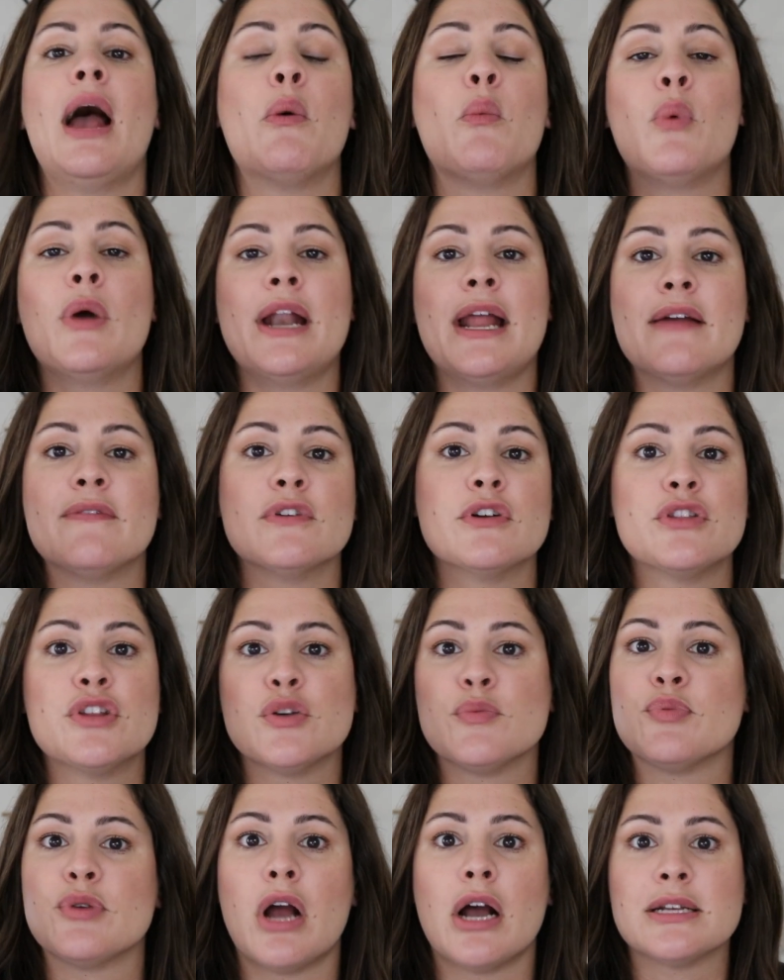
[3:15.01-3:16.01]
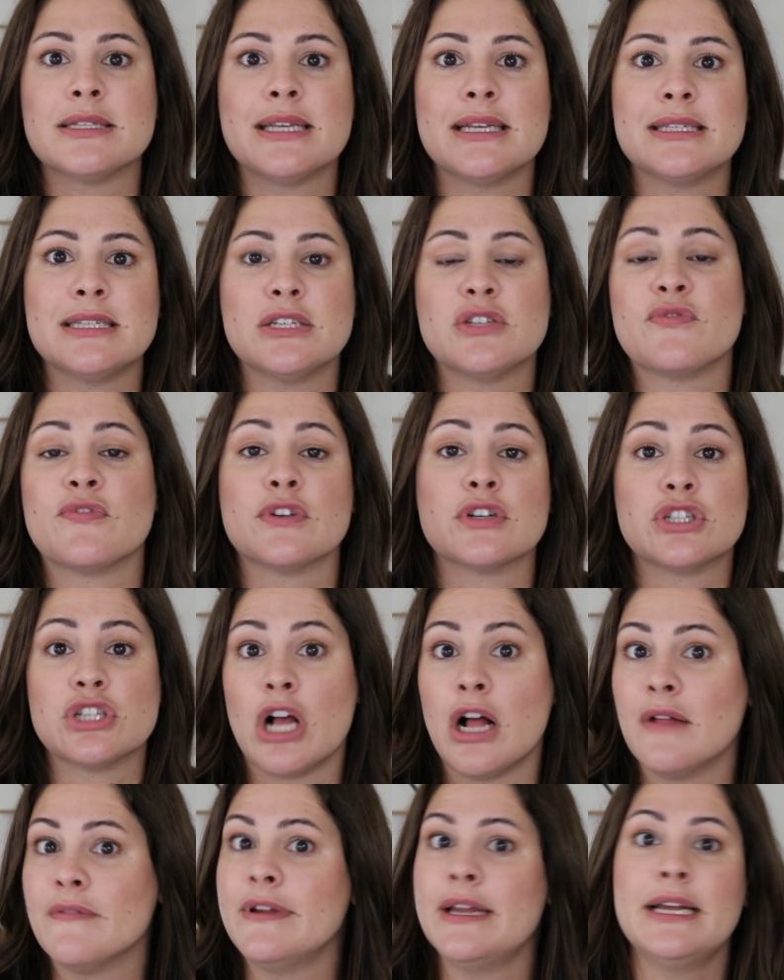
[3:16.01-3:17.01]
Whatever their process is for
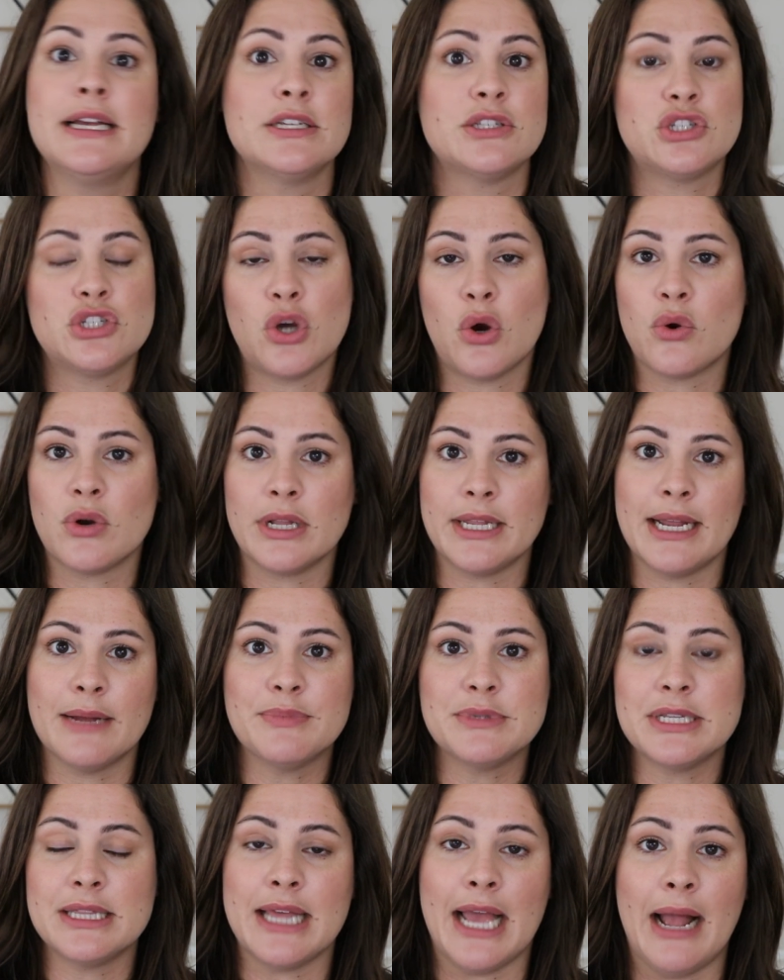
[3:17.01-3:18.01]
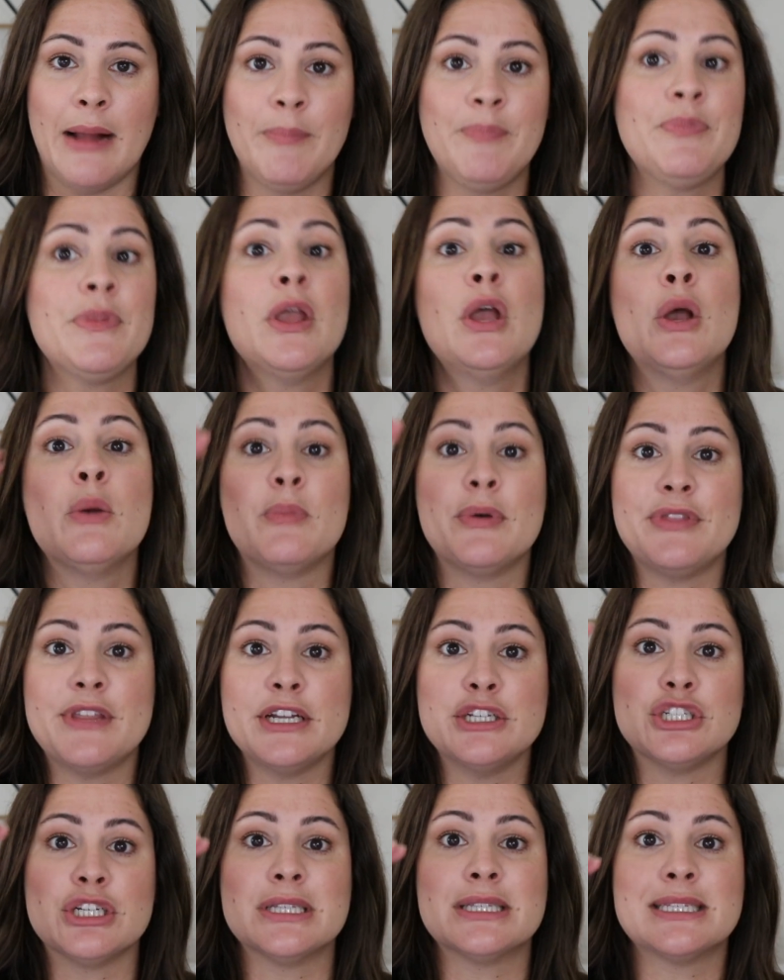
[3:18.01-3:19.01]
solving is totally up to them, but
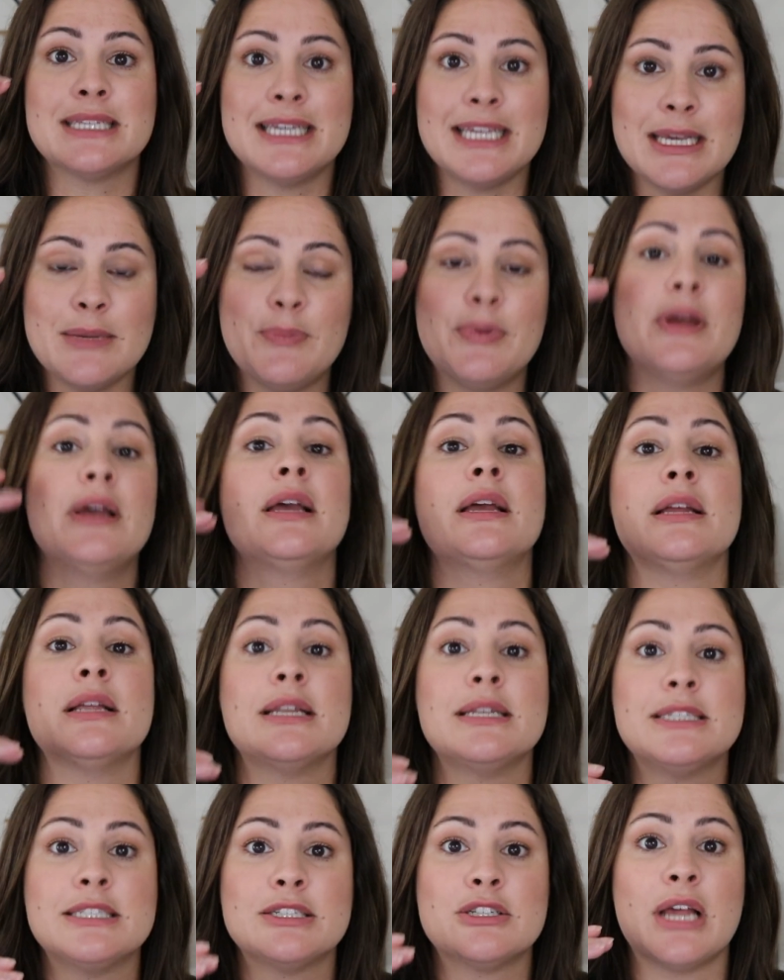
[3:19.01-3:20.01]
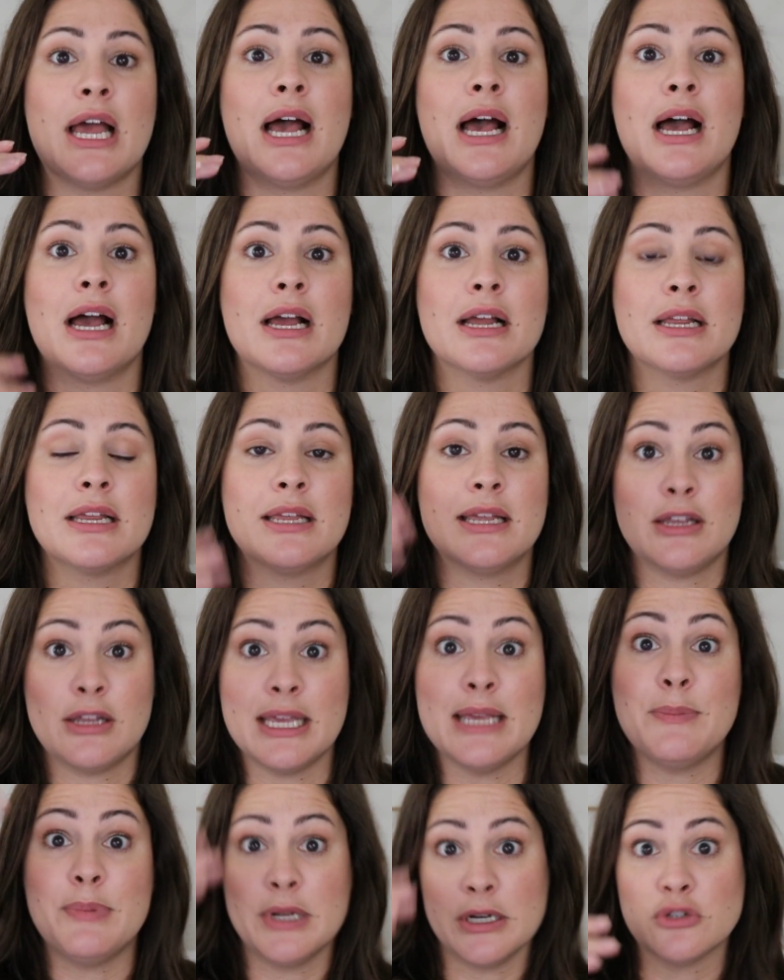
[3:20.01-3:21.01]
they just keep uh,
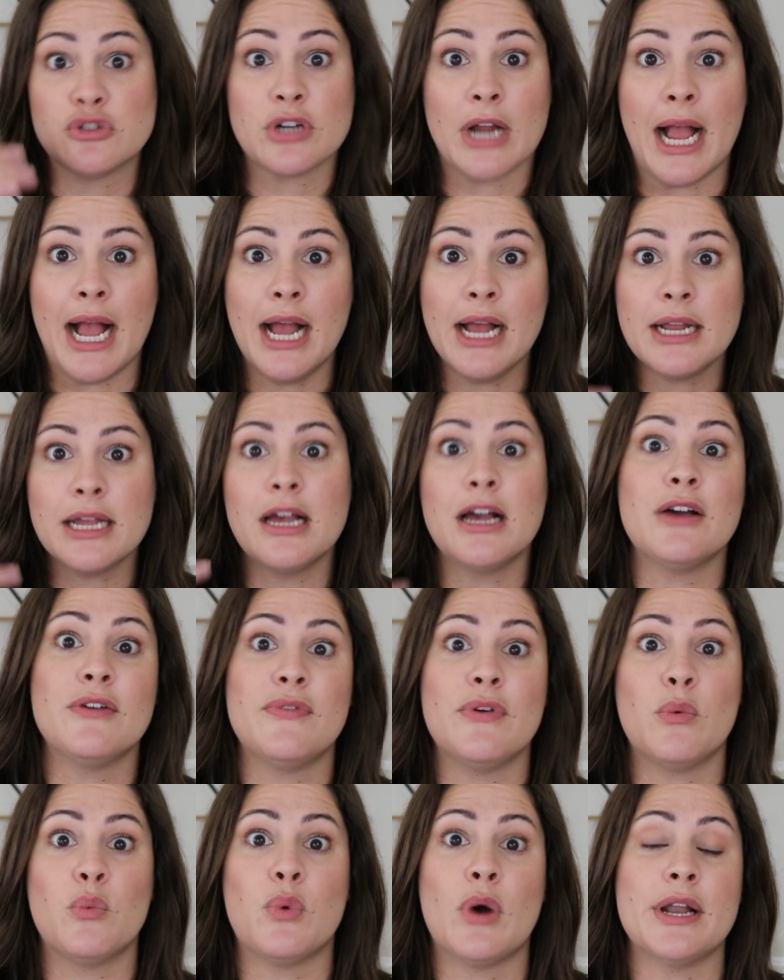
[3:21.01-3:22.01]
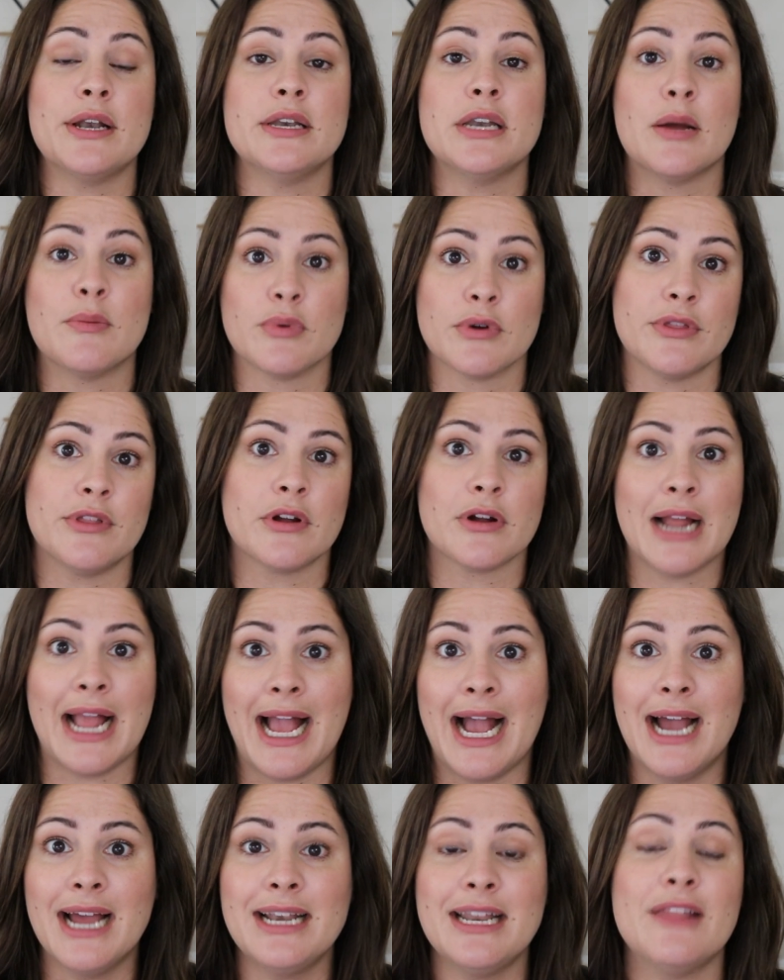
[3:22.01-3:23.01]
keeping track of what number they're
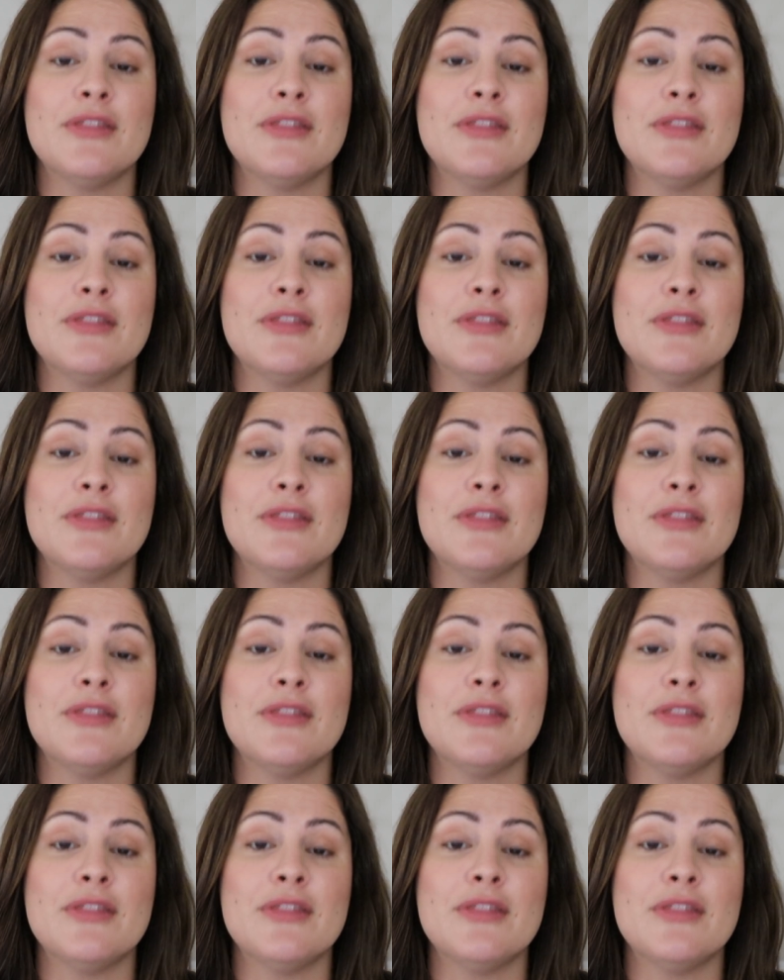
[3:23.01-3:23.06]
at.